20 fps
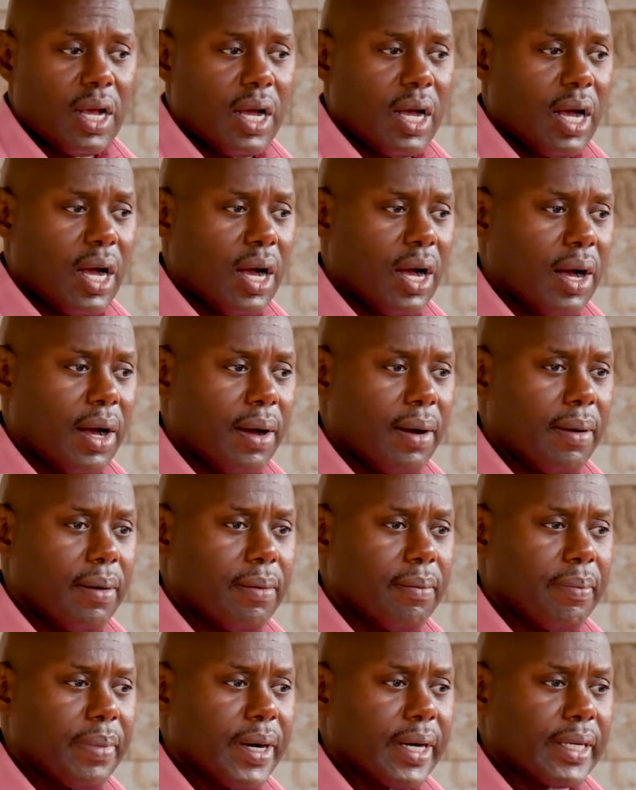
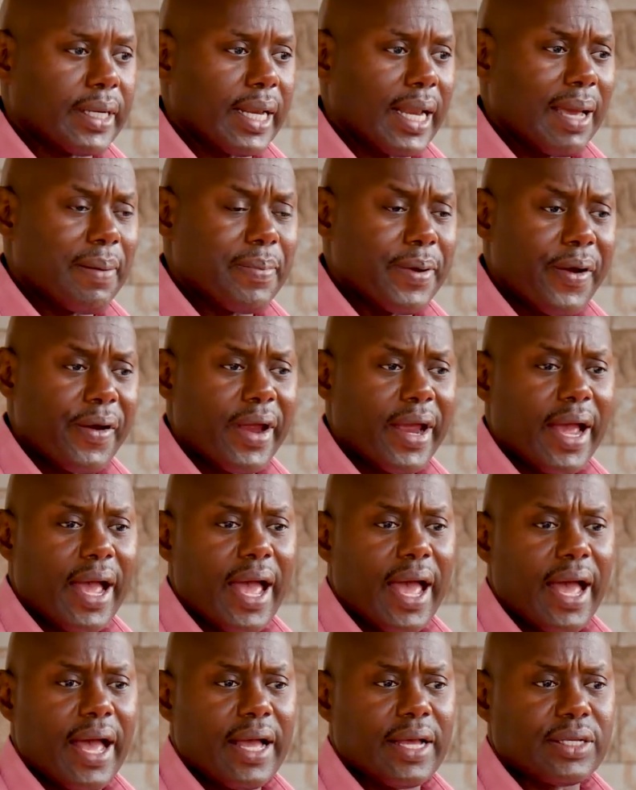Um, but Liberia
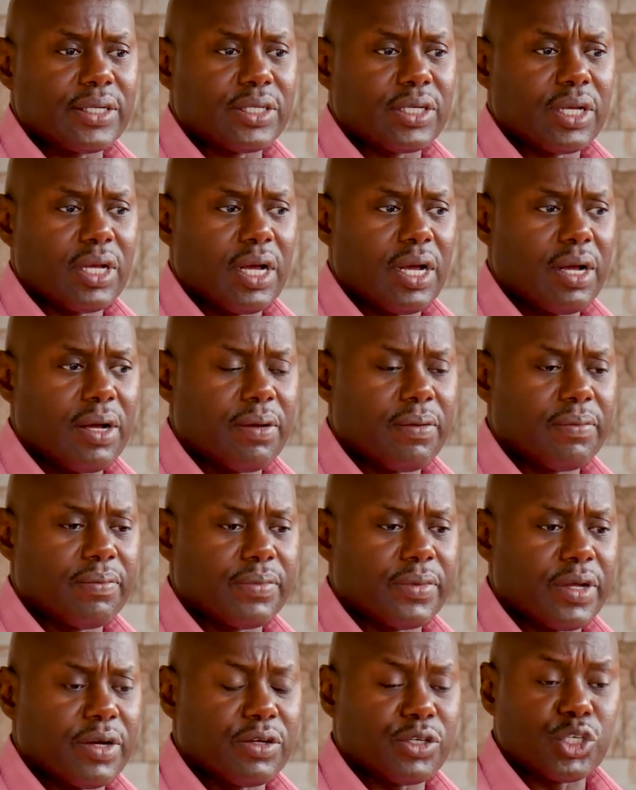has, um,
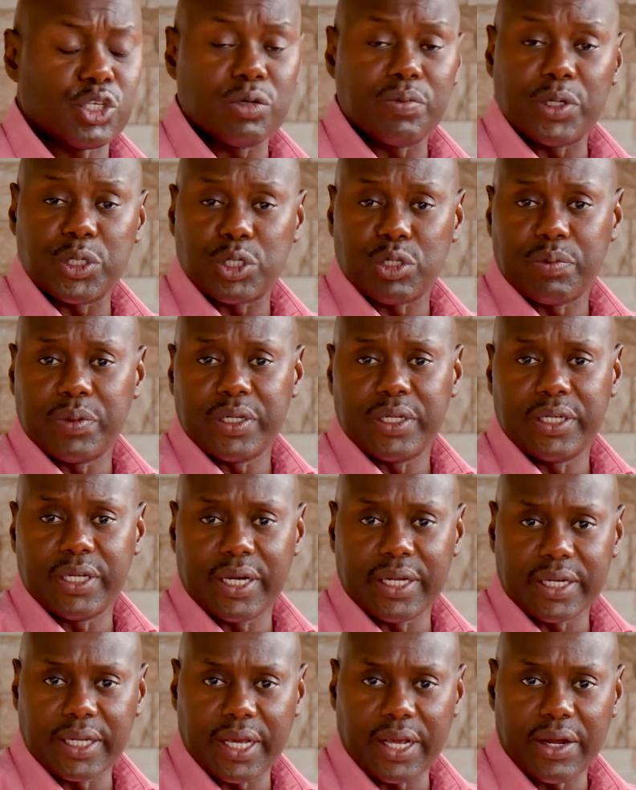there's so much to be
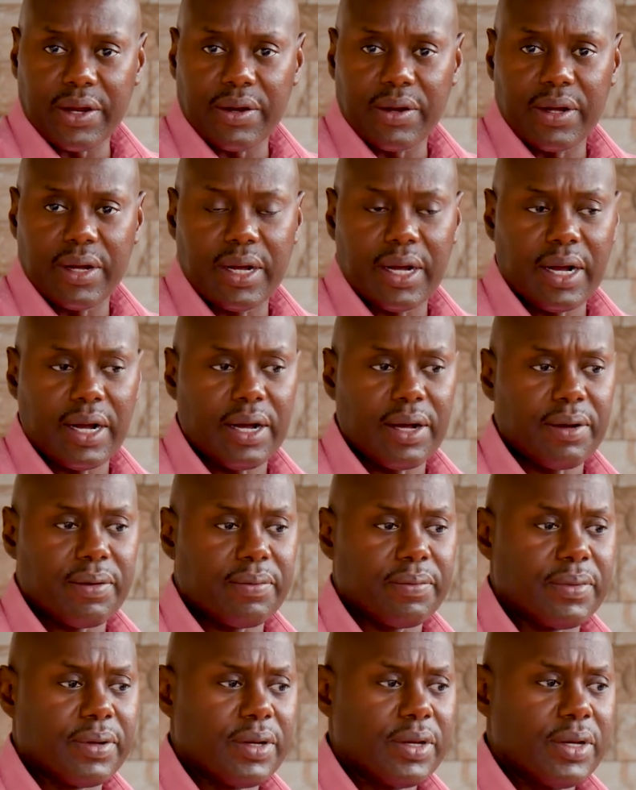done here.
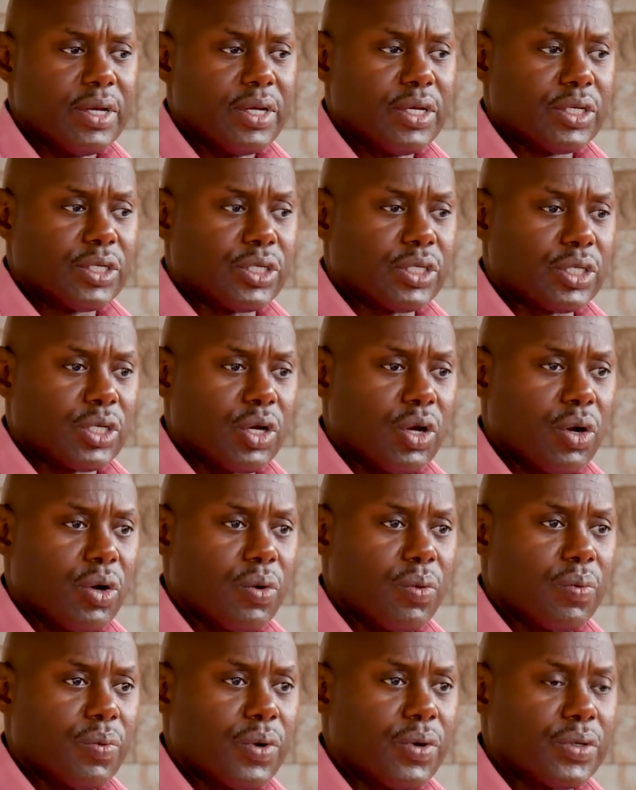Um, so
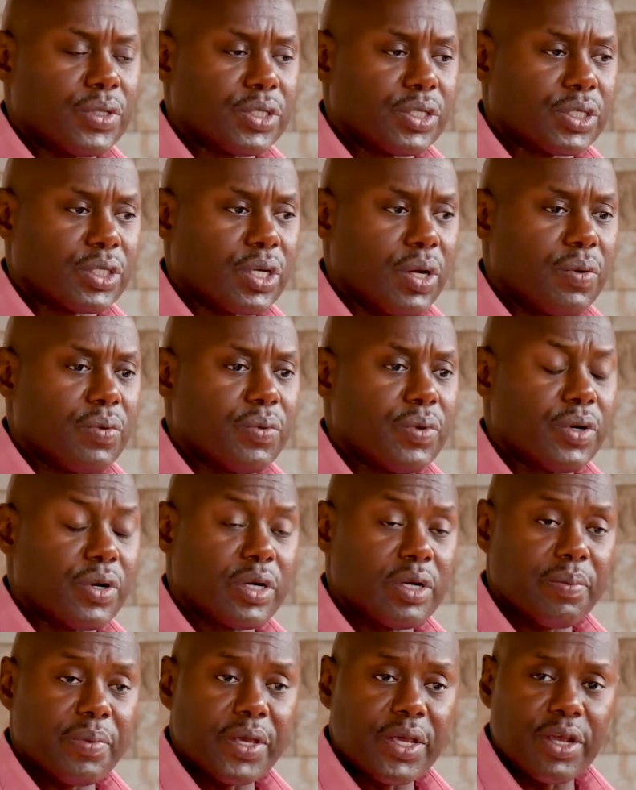we're just going, we're going
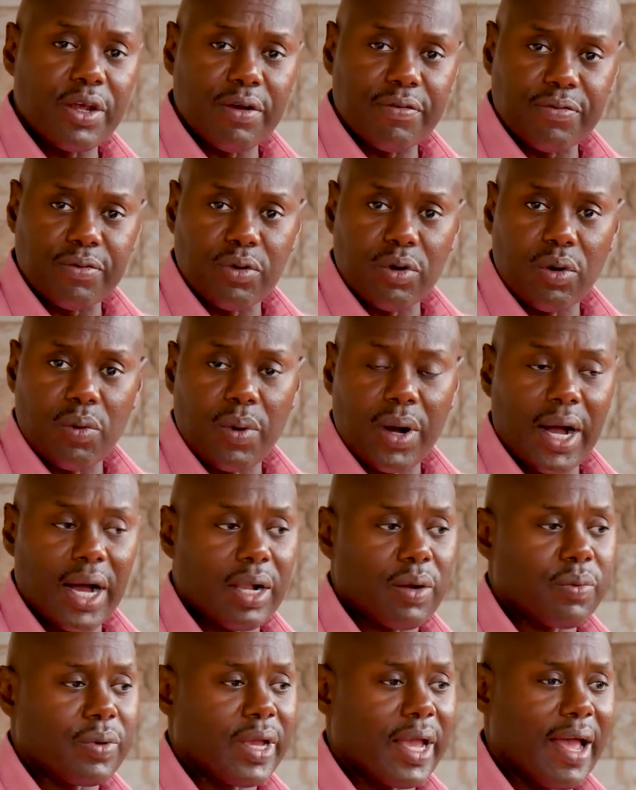to be here for a
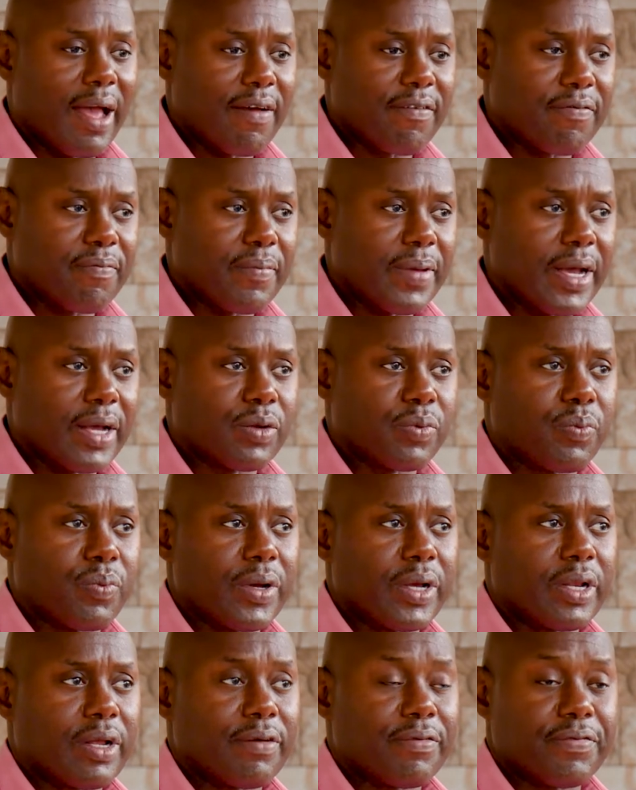while. We have met
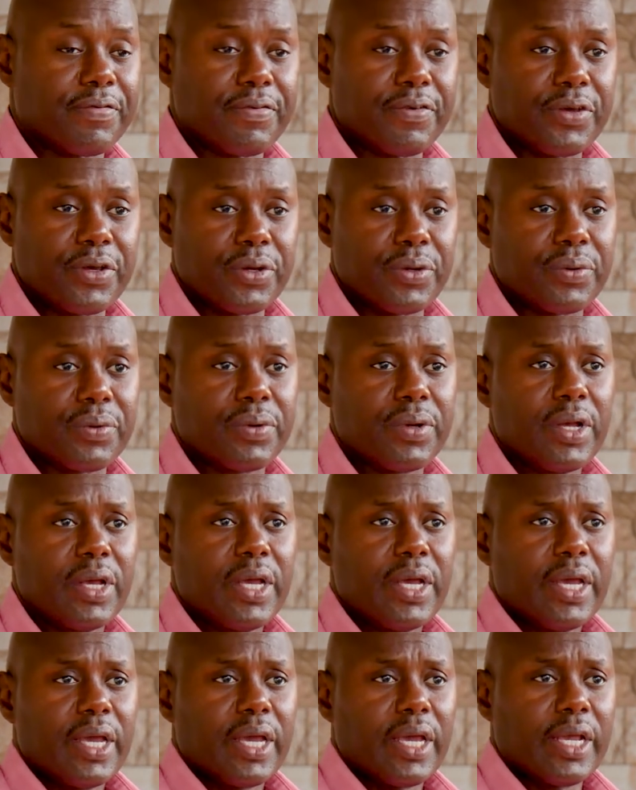with a few
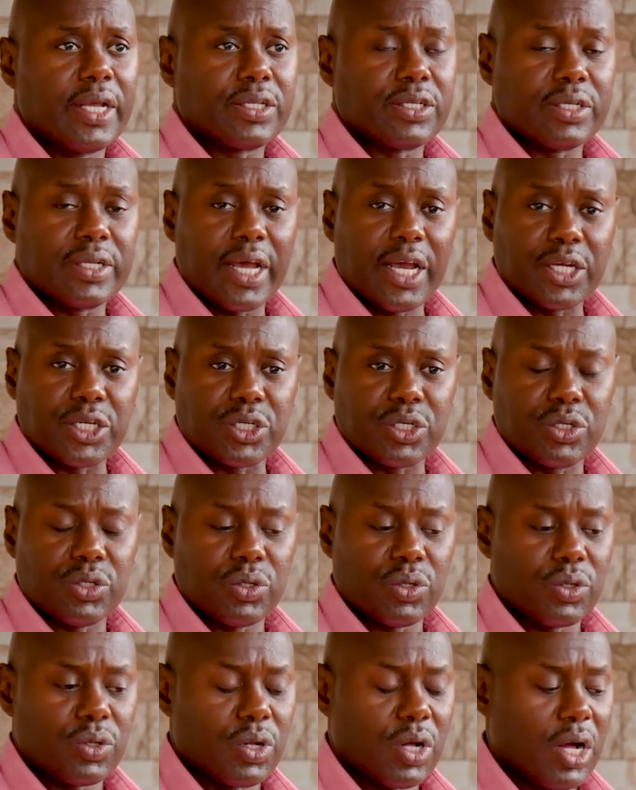
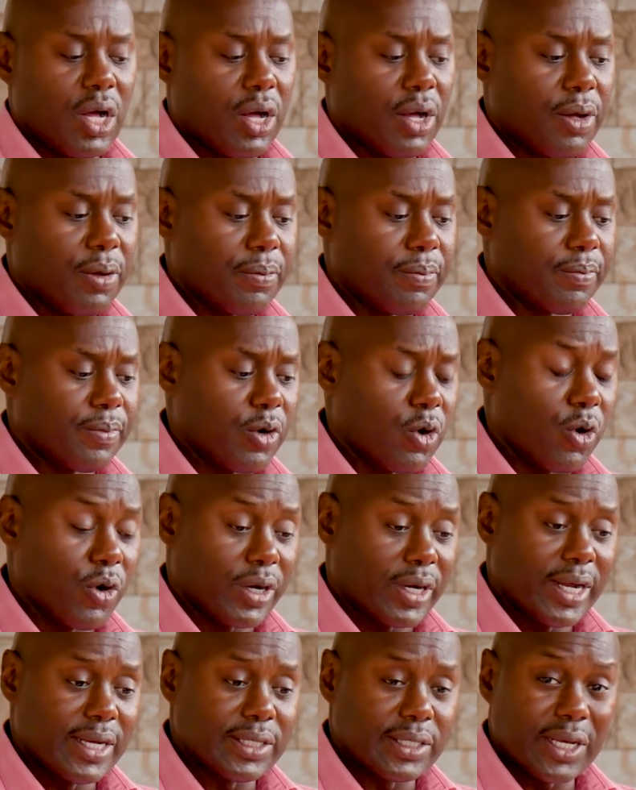international um,
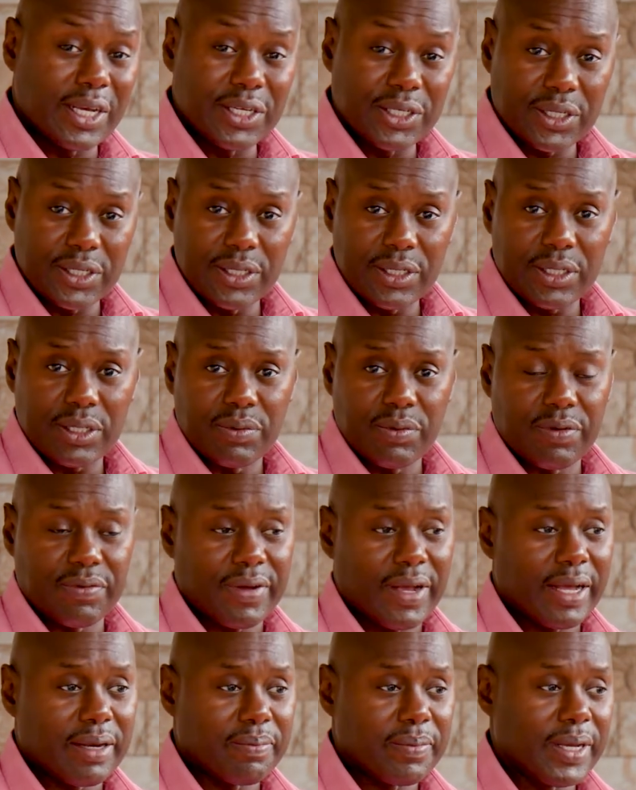organizations. We've
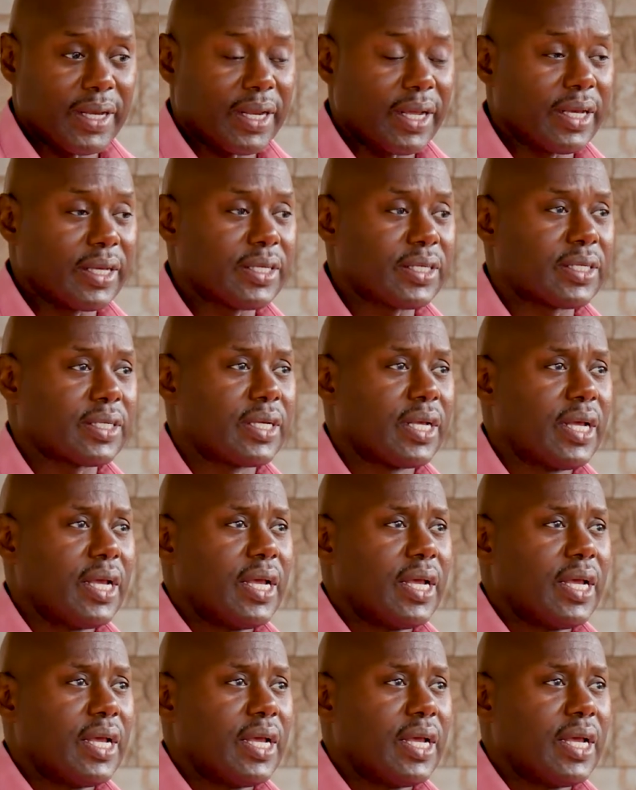had meetings.